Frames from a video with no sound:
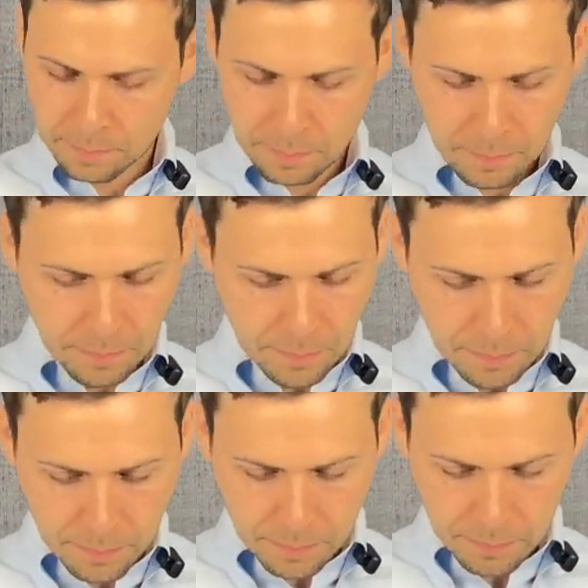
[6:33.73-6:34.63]

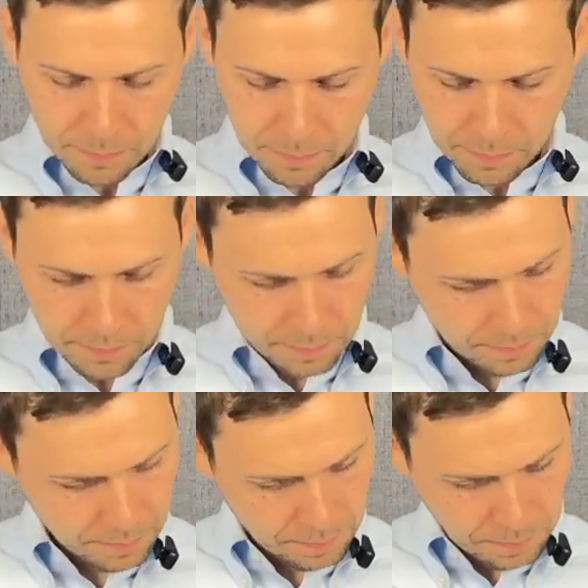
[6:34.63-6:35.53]

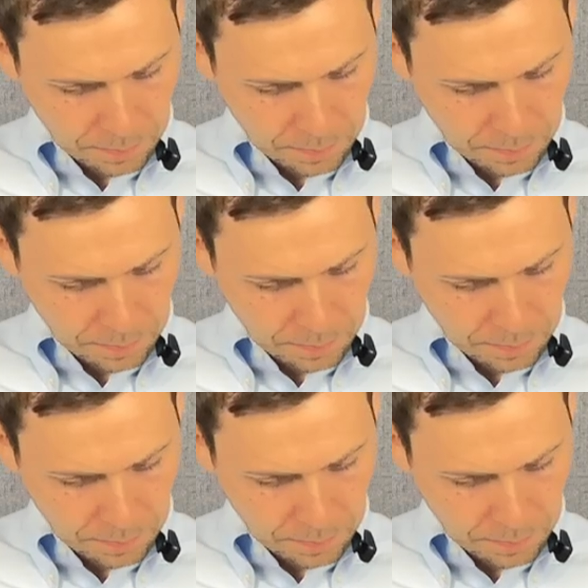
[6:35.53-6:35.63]
(silence)